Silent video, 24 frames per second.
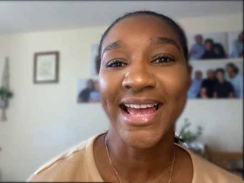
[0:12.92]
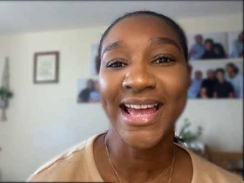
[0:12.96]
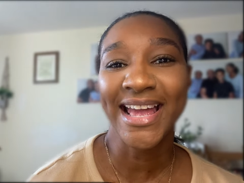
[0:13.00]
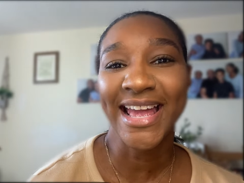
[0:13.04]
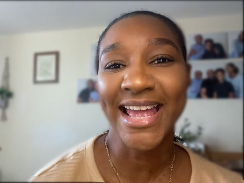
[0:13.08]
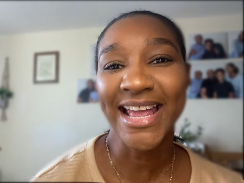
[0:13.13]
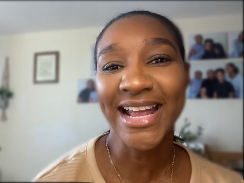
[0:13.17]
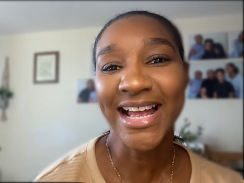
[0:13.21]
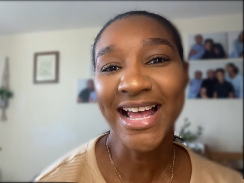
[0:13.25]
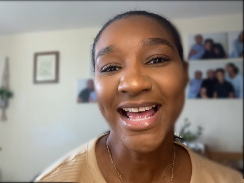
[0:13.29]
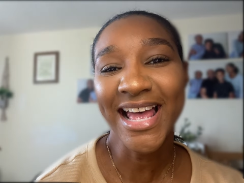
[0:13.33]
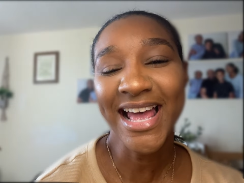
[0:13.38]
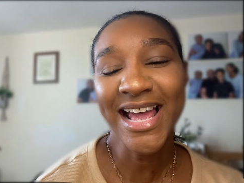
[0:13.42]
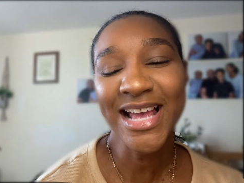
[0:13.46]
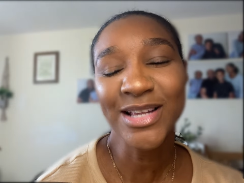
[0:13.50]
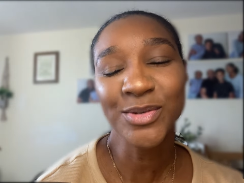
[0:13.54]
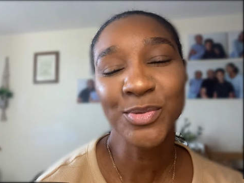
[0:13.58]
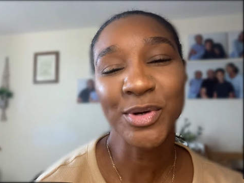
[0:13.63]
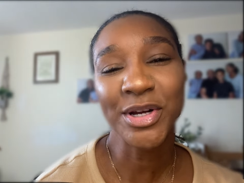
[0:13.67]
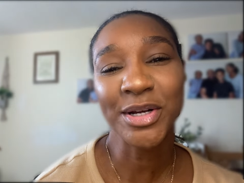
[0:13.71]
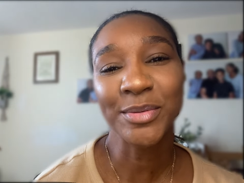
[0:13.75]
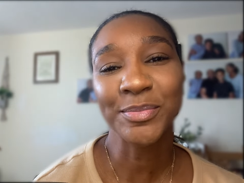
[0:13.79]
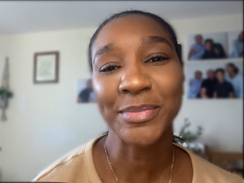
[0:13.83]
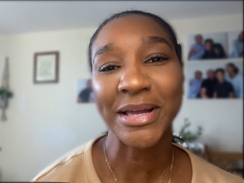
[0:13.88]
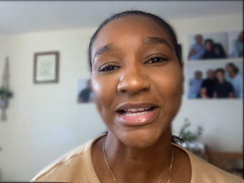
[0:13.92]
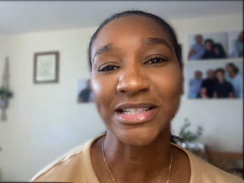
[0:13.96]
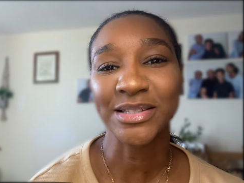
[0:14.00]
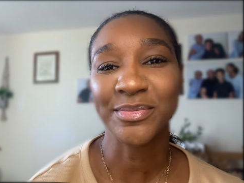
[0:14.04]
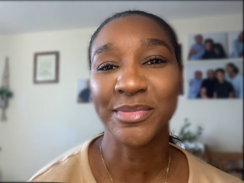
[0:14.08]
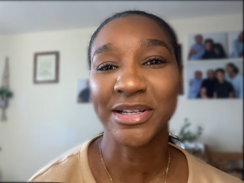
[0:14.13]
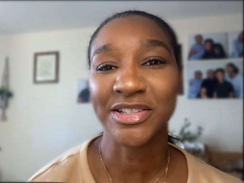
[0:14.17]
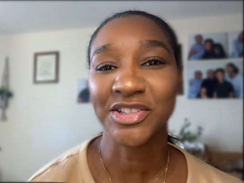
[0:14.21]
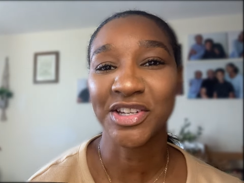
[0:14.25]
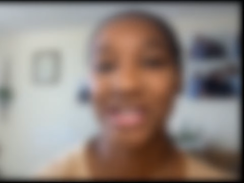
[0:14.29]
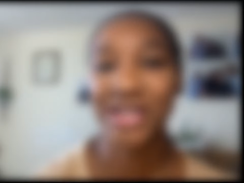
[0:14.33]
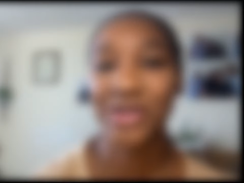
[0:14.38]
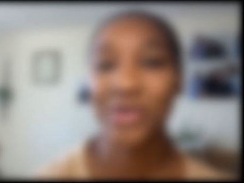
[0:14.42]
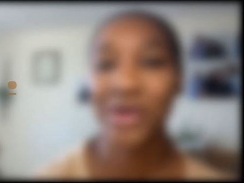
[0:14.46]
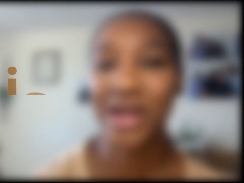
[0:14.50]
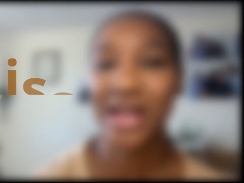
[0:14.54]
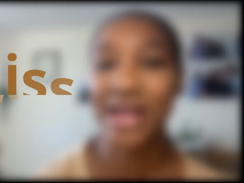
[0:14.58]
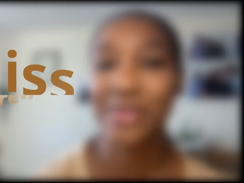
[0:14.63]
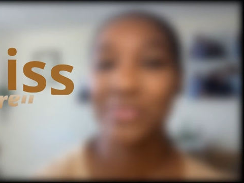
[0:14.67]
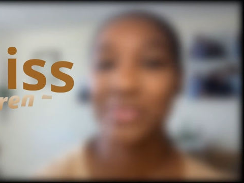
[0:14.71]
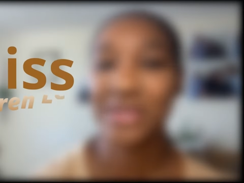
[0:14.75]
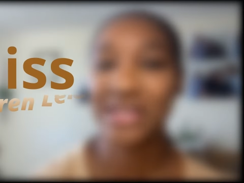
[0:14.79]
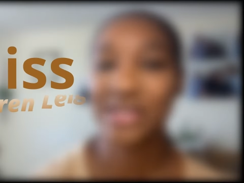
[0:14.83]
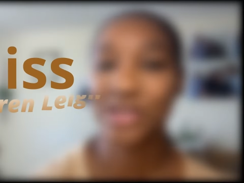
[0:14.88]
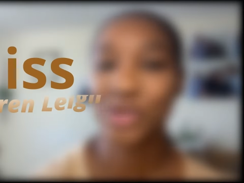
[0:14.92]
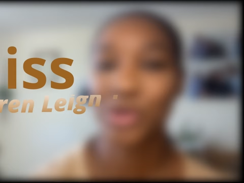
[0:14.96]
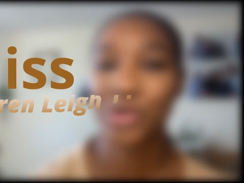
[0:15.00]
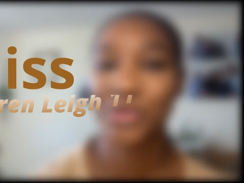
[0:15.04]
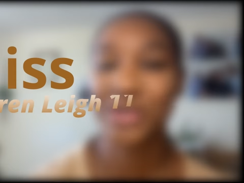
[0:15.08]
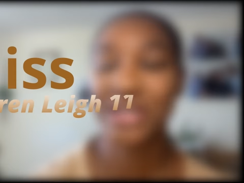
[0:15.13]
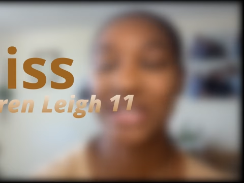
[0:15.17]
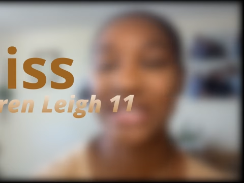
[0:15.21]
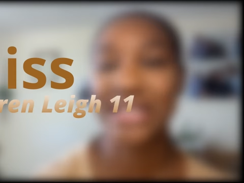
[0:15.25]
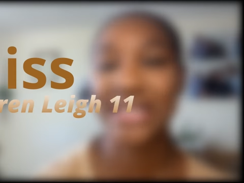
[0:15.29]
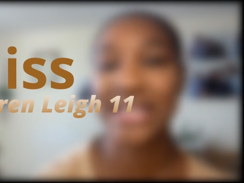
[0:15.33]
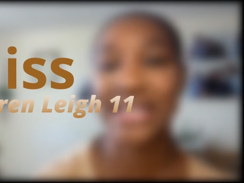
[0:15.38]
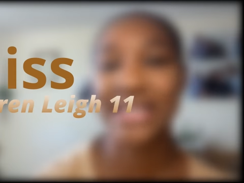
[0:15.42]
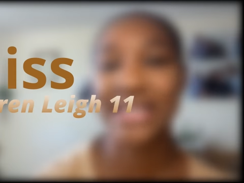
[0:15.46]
Hey guys, welcome back to my channel. I'm Miss Lauren Leigh